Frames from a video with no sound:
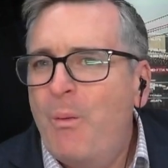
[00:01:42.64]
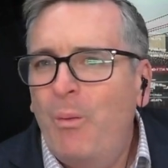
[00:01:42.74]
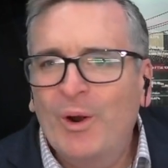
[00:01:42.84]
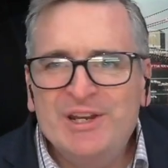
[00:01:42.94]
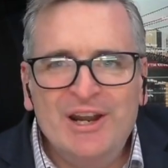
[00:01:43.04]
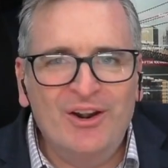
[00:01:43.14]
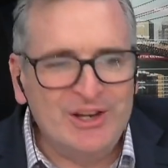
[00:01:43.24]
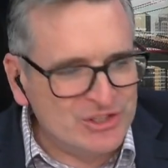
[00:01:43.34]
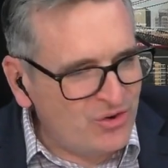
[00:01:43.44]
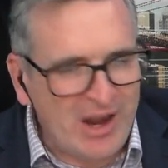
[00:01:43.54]
one
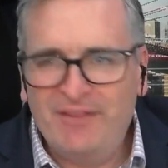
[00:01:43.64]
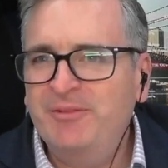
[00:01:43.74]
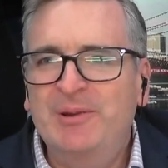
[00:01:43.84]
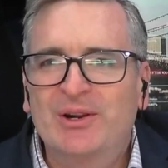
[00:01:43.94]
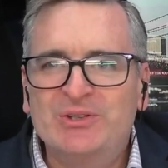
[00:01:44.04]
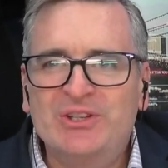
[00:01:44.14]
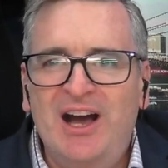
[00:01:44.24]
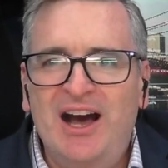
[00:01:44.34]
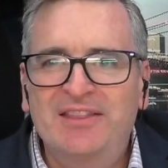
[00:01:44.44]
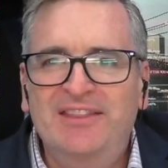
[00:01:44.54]
year it's craft beer is
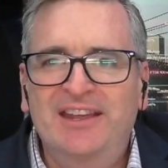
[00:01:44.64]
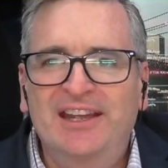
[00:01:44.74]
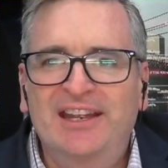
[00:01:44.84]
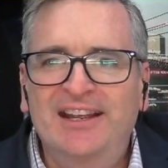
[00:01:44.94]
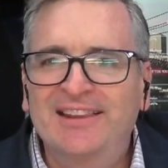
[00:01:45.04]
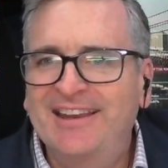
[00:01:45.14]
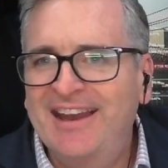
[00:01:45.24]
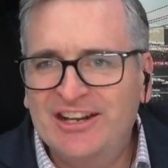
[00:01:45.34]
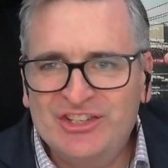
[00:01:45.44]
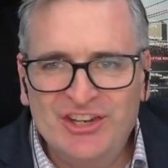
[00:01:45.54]
the hot thing, the
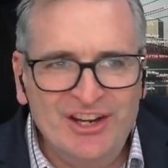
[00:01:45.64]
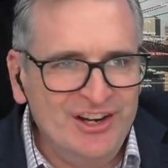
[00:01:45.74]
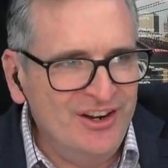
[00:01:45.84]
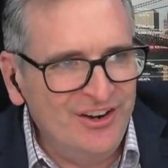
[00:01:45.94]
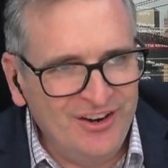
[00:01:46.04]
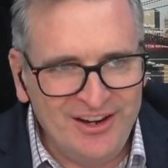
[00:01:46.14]
next year